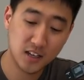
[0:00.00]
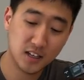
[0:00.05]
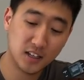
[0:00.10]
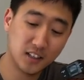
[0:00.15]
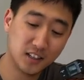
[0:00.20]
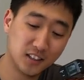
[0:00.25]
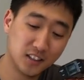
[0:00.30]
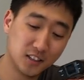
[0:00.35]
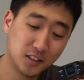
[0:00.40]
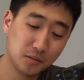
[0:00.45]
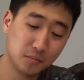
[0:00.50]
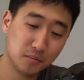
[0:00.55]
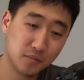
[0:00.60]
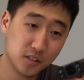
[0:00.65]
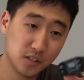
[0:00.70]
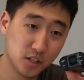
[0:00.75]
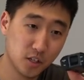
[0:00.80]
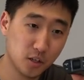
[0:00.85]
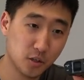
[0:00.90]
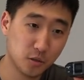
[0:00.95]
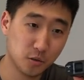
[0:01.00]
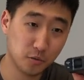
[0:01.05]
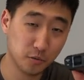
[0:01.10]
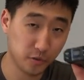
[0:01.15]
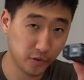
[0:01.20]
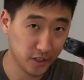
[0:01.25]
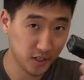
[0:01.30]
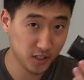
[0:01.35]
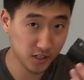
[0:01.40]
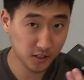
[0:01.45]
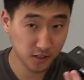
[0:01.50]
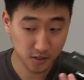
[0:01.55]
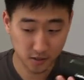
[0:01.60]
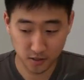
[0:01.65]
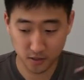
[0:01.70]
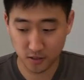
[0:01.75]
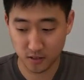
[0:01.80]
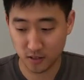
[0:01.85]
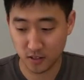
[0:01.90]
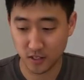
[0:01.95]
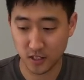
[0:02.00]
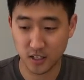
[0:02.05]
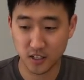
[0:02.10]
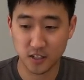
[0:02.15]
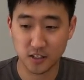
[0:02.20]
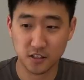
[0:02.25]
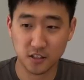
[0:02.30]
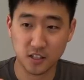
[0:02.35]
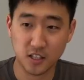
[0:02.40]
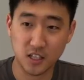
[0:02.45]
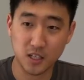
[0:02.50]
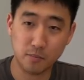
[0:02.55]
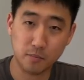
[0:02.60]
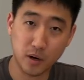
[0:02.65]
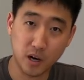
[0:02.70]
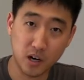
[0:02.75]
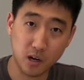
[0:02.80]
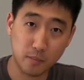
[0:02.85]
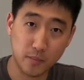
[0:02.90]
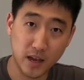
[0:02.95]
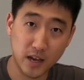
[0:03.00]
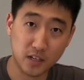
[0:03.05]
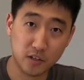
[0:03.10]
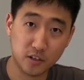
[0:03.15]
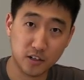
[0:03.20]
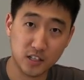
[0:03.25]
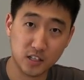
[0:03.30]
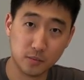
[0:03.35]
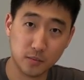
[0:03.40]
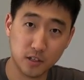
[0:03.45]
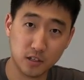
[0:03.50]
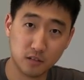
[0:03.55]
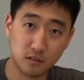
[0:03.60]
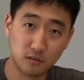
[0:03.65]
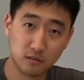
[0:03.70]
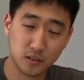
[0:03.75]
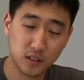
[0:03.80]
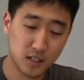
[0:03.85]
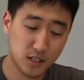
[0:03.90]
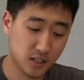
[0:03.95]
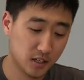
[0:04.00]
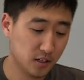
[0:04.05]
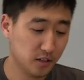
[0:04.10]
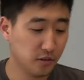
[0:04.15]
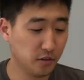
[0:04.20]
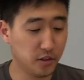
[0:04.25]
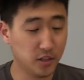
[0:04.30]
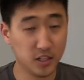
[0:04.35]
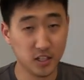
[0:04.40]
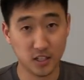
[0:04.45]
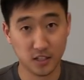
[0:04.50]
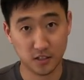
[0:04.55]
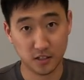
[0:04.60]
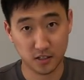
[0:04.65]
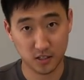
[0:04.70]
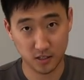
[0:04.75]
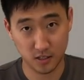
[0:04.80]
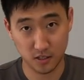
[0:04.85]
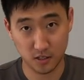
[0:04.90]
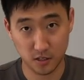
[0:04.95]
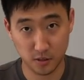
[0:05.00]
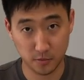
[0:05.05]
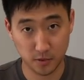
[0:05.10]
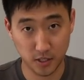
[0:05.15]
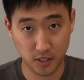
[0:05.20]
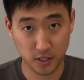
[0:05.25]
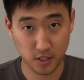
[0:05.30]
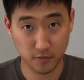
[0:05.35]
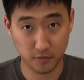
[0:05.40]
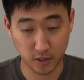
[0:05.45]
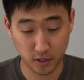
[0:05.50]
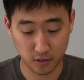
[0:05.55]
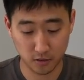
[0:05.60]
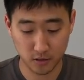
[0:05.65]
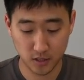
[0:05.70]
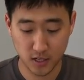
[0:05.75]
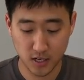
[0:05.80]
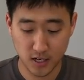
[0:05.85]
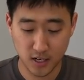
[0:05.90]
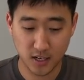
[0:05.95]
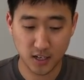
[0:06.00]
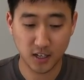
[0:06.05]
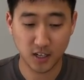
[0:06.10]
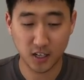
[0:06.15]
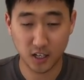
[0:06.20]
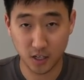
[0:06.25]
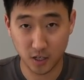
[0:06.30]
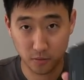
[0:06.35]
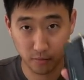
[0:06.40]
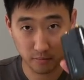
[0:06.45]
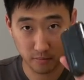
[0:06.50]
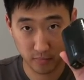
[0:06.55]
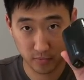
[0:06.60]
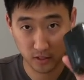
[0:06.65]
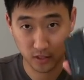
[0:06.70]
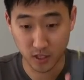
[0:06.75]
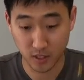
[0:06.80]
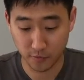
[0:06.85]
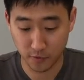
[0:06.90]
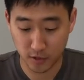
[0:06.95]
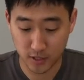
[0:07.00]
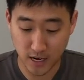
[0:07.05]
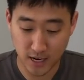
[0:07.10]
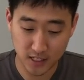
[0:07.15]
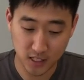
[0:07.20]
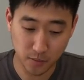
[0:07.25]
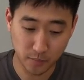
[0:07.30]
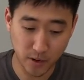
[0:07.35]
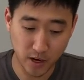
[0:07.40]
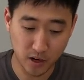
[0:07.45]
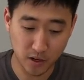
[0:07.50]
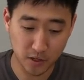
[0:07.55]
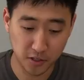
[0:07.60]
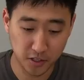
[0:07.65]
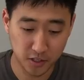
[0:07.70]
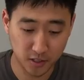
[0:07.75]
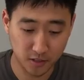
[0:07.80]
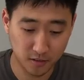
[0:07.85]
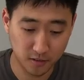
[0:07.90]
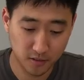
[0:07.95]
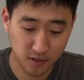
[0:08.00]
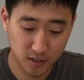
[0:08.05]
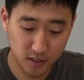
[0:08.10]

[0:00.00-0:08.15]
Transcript: Um, so this is the body pack transmitter. This is the receiver. Um, to give you size comparison,